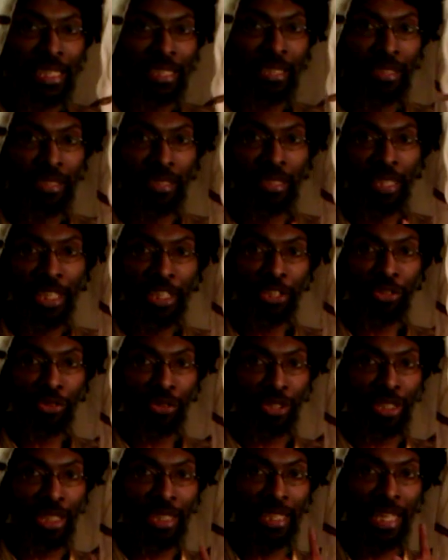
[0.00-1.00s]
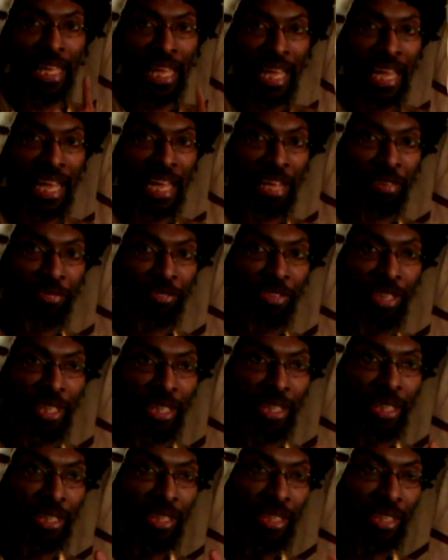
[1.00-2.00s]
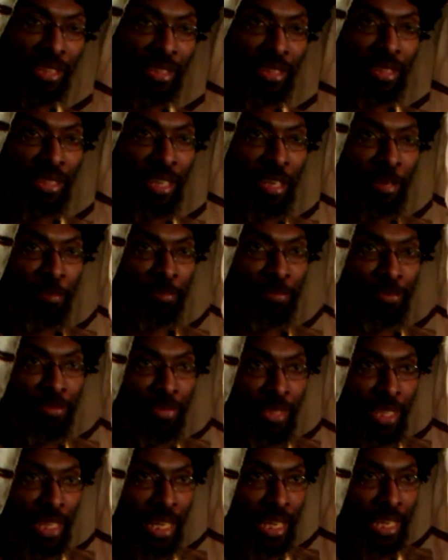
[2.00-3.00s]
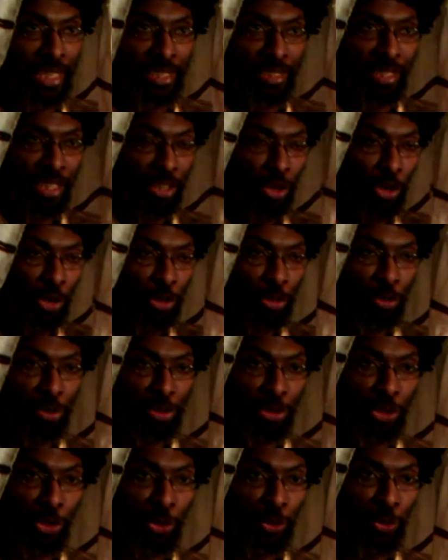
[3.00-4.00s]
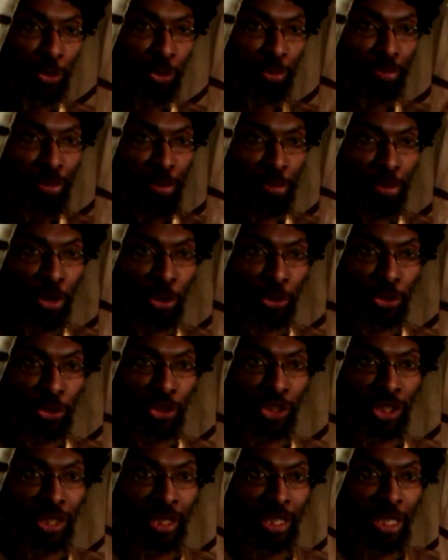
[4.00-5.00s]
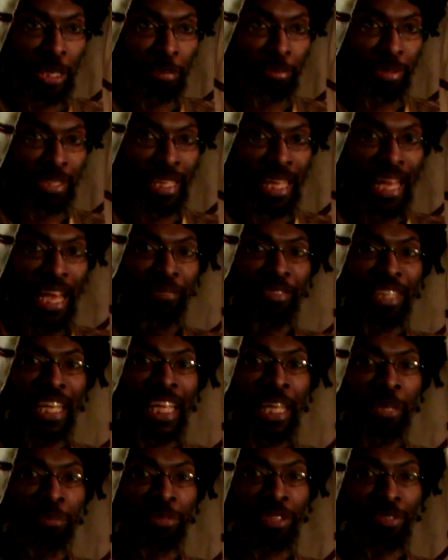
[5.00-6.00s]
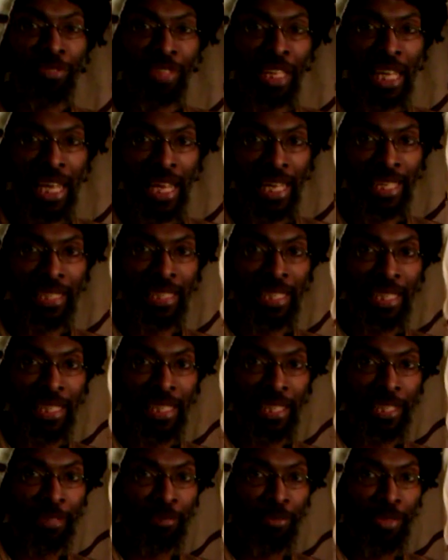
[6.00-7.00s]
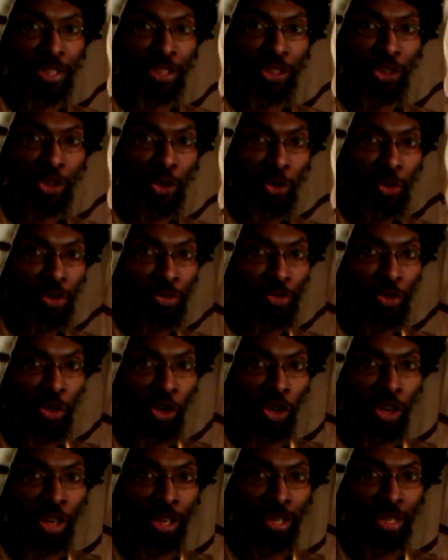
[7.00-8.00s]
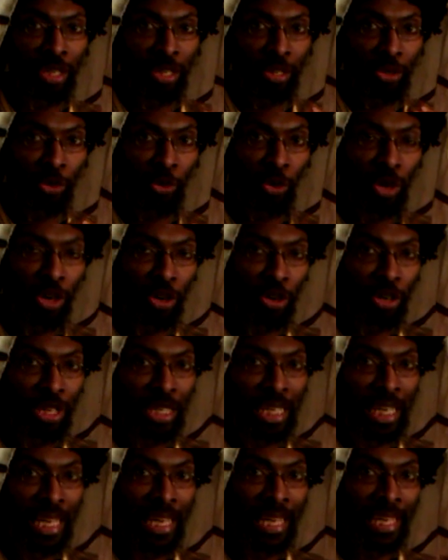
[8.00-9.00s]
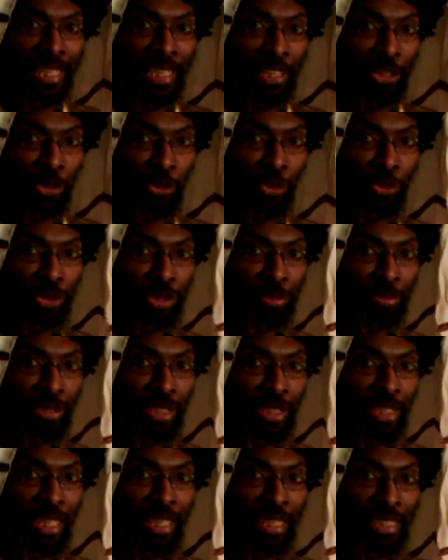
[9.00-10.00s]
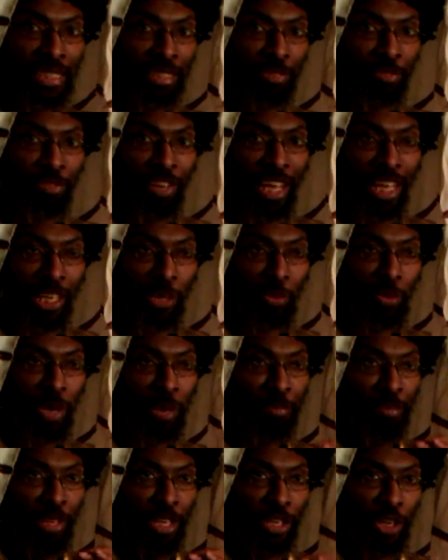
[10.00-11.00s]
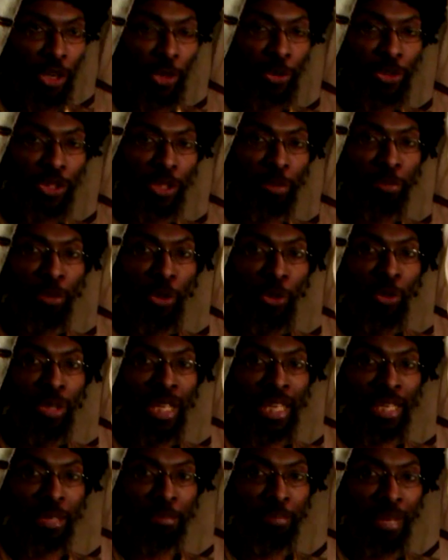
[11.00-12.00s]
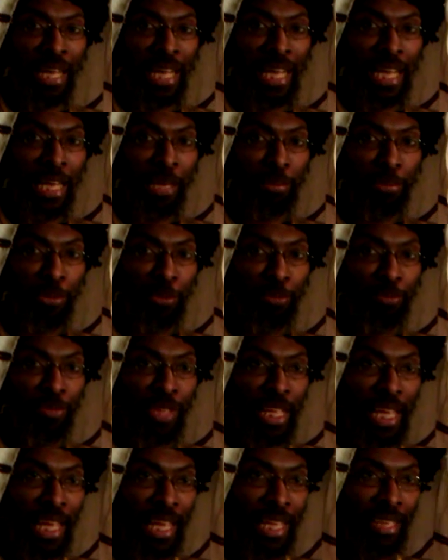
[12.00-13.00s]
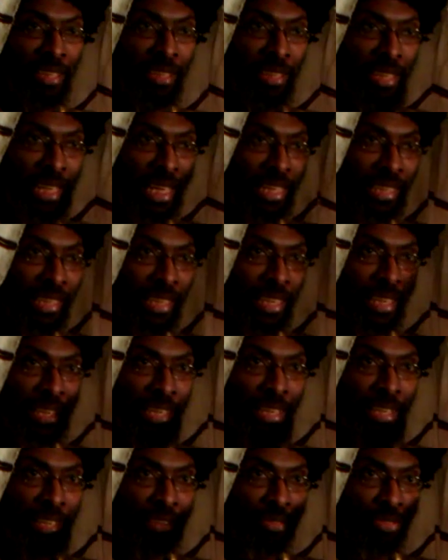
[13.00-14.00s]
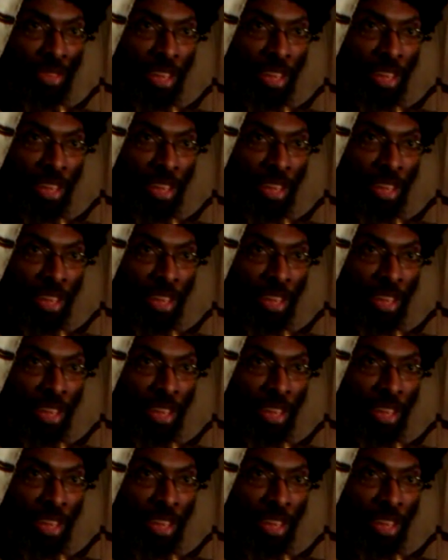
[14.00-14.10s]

is interesting. They have this I guess they're going through a new promotion, but they have names of God there. So if y'all who are online and do some studies and follow up, go to the Blue Letter Bible and look at their